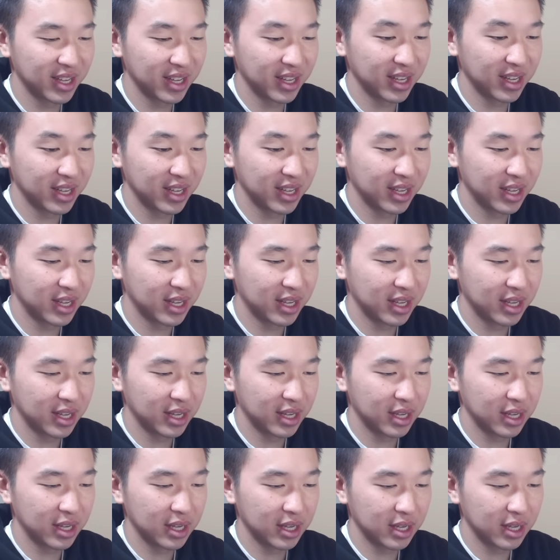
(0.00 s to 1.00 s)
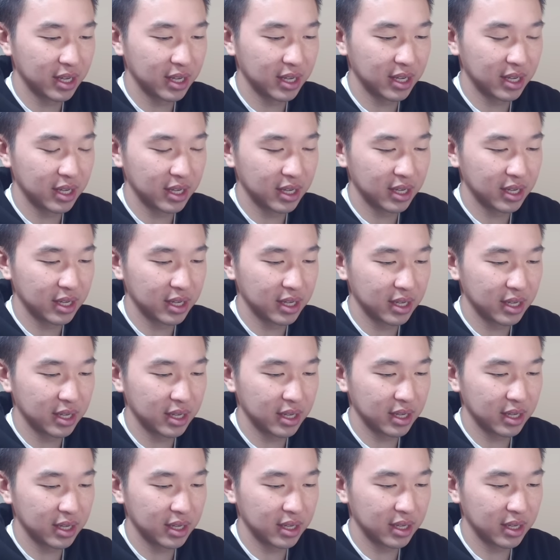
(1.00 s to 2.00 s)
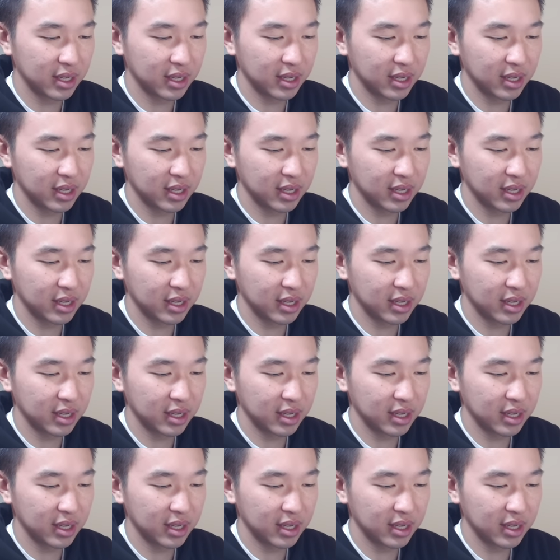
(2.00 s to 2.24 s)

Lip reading: (no one is talking)